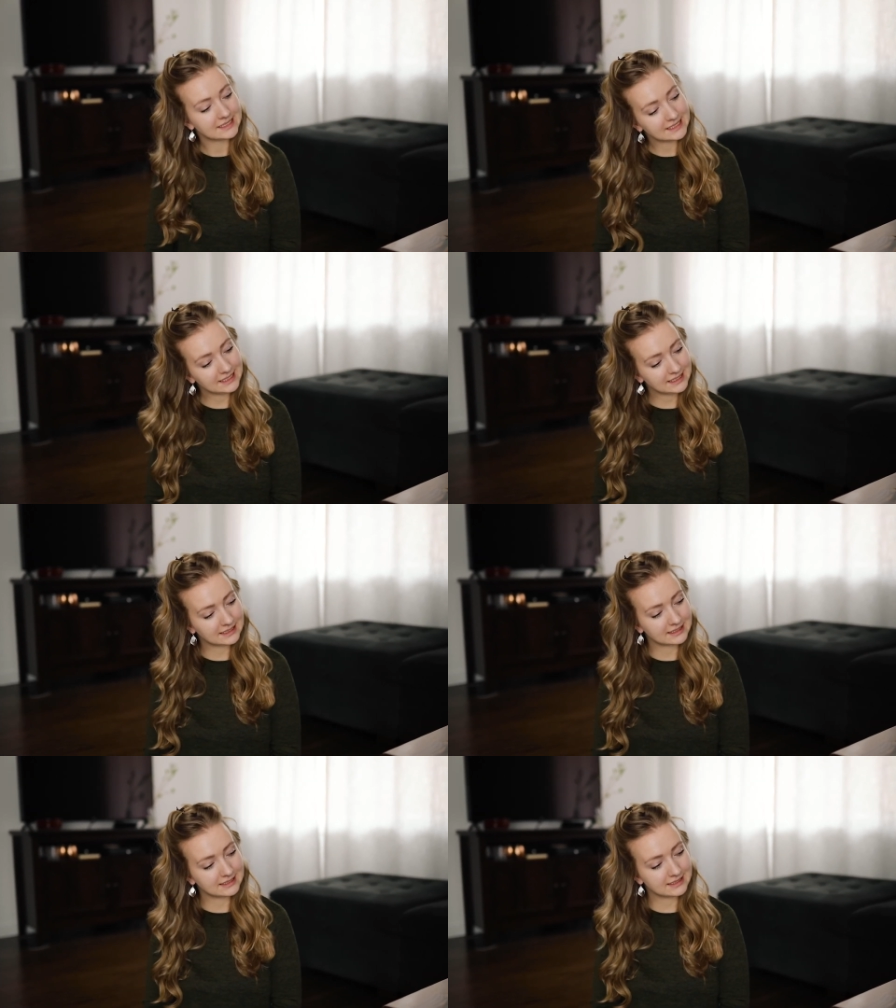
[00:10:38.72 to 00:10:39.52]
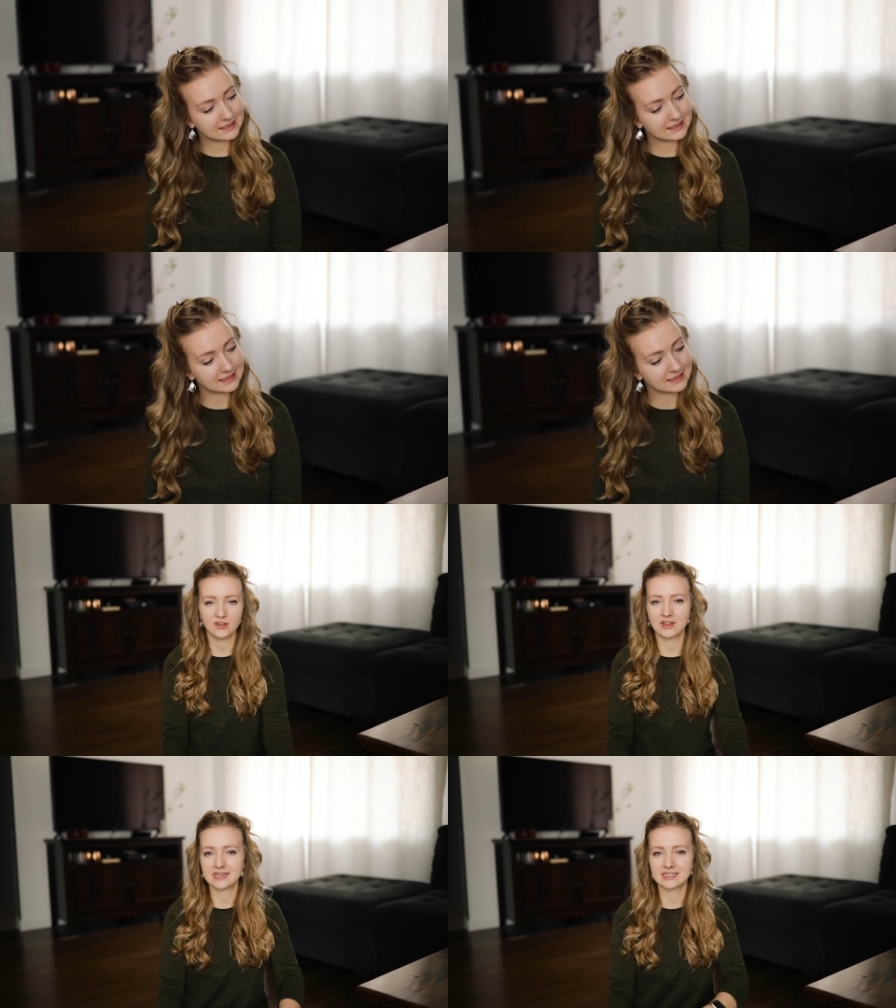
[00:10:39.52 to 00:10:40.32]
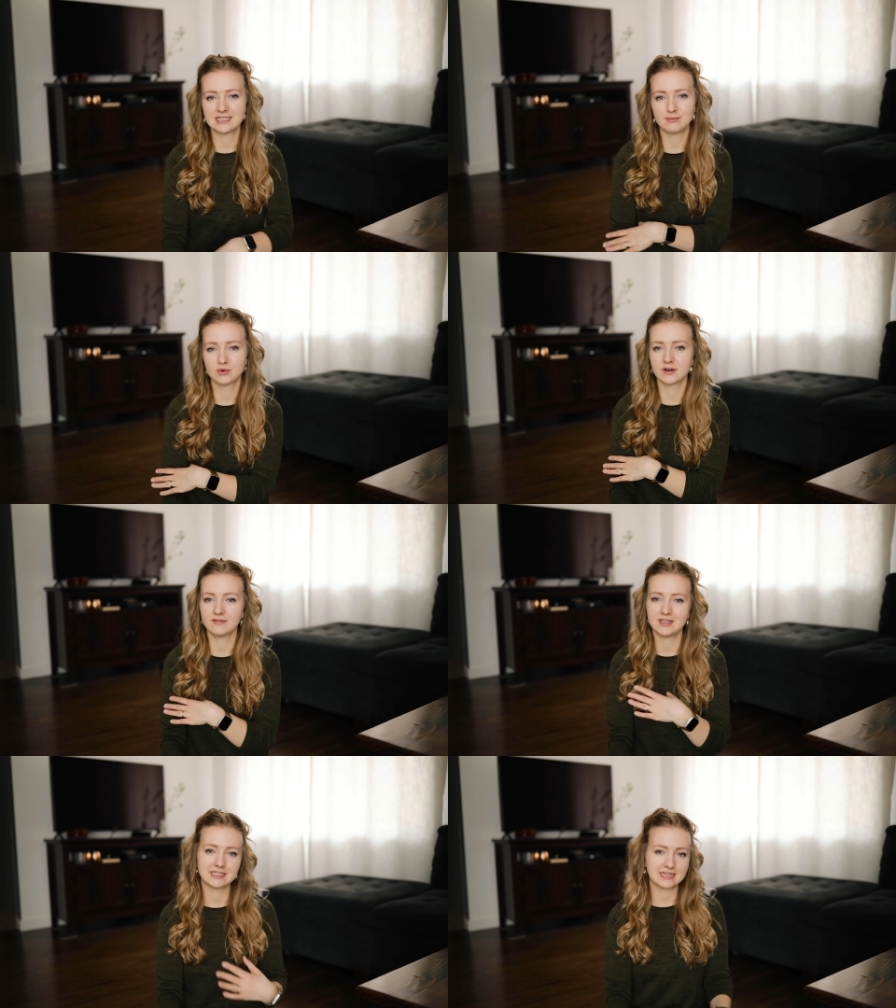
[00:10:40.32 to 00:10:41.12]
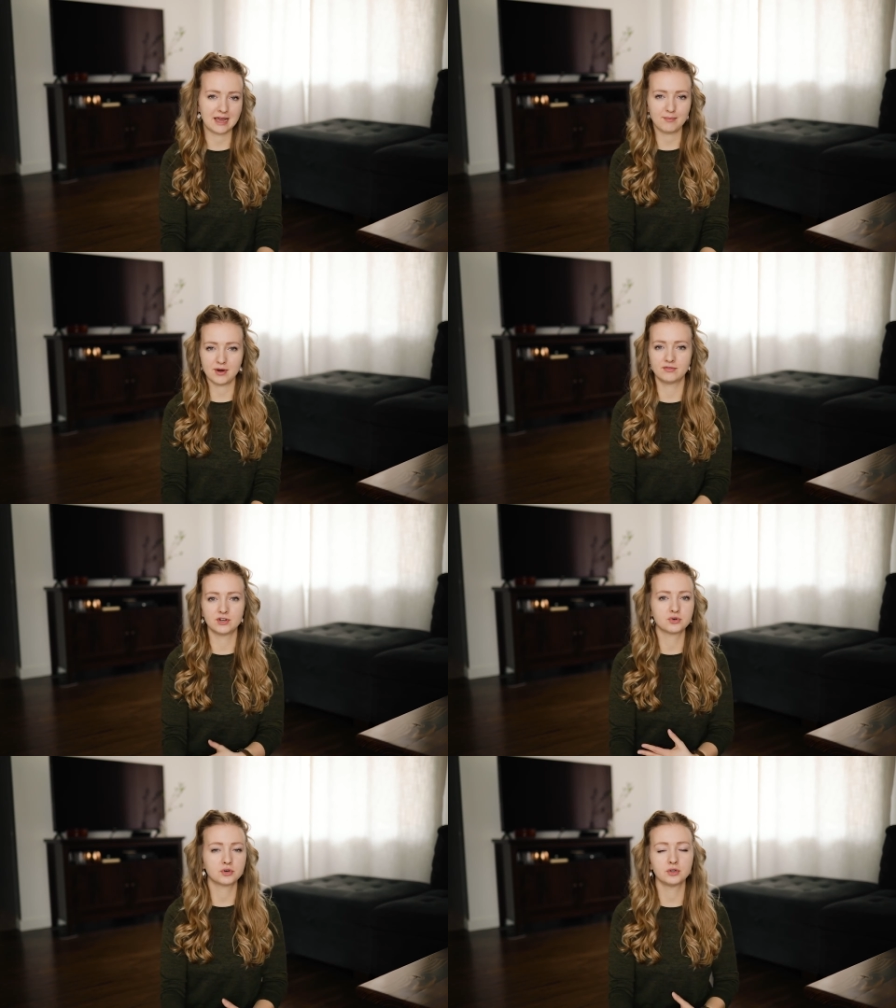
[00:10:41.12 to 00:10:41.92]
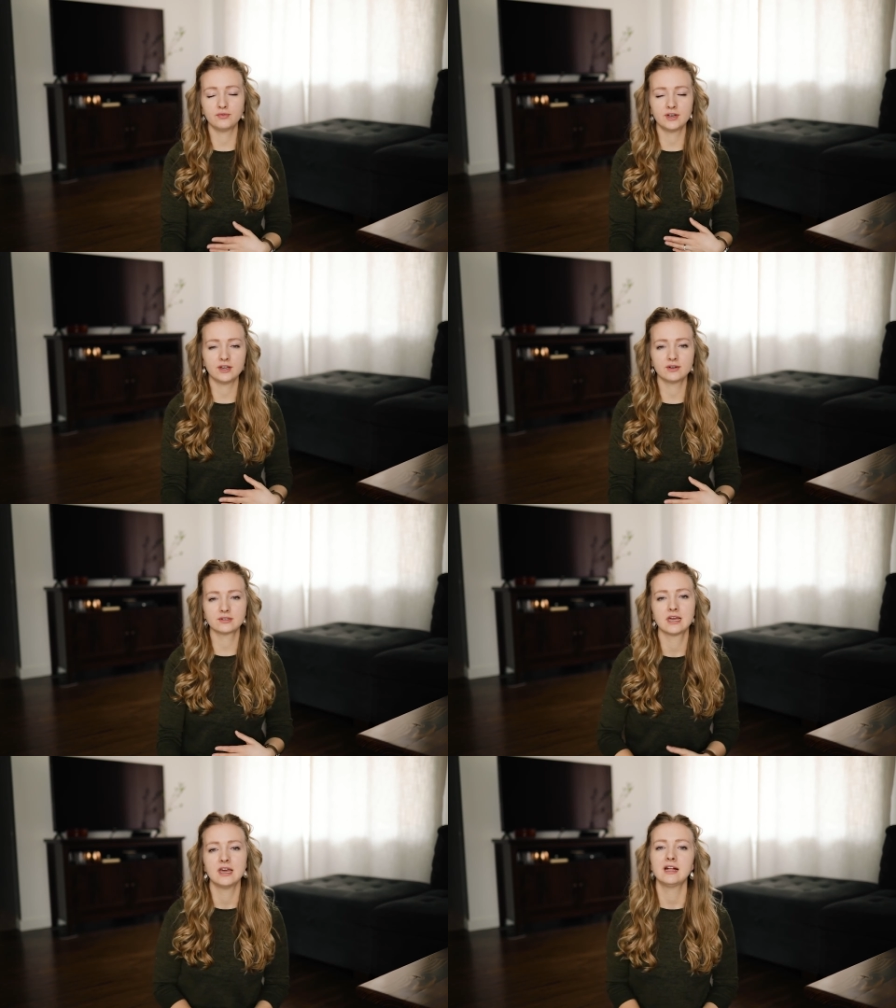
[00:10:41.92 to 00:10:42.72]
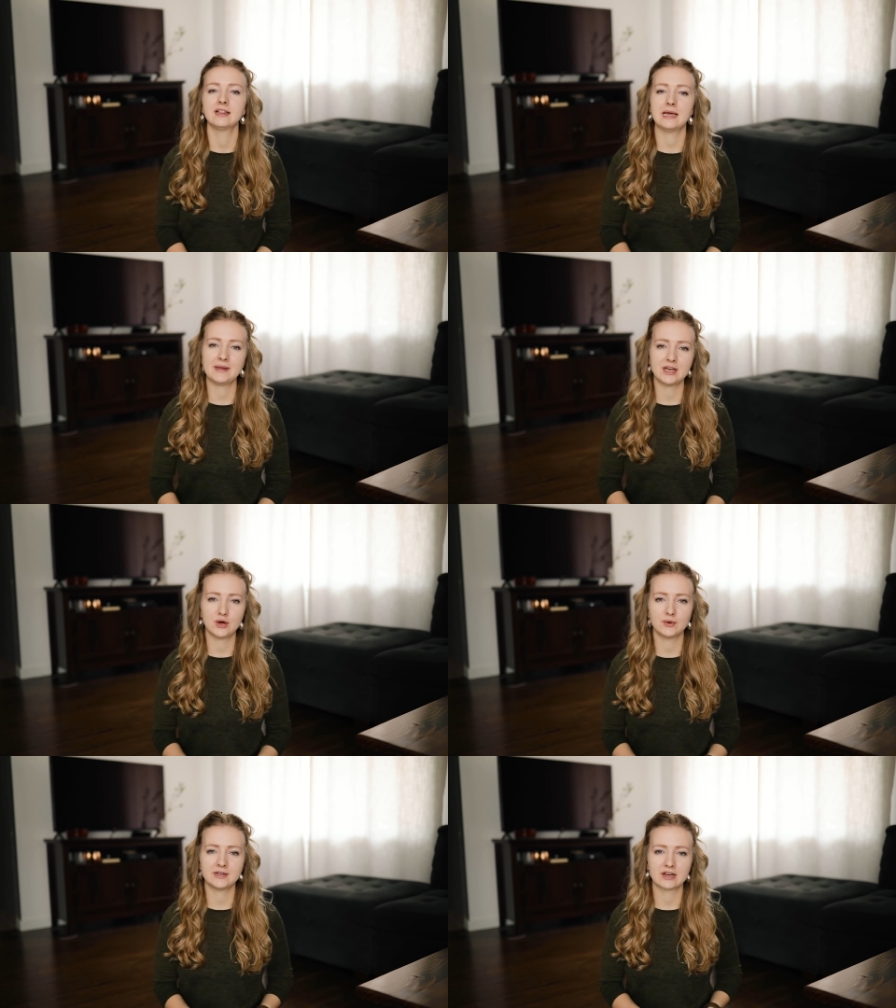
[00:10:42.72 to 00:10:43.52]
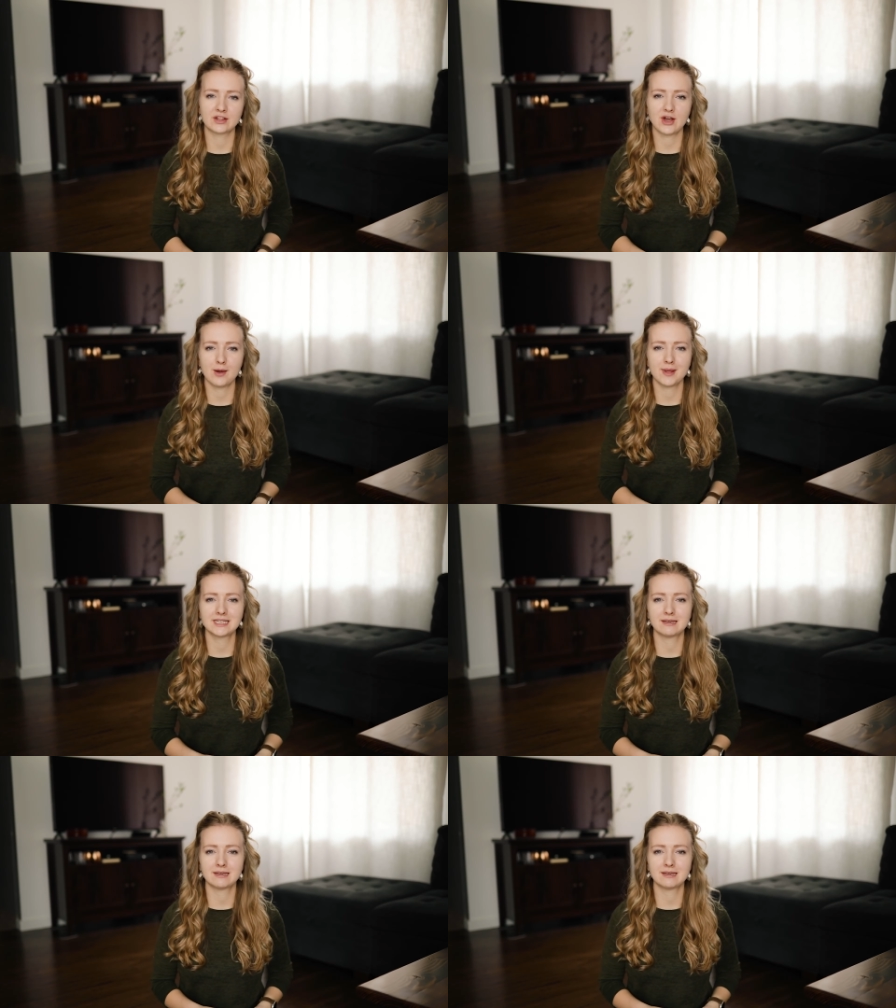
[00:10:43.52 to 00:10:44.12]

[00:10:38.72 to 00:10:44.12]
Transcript: And if you'd like to see more of these type of tutorial videos, let me know down in the comments.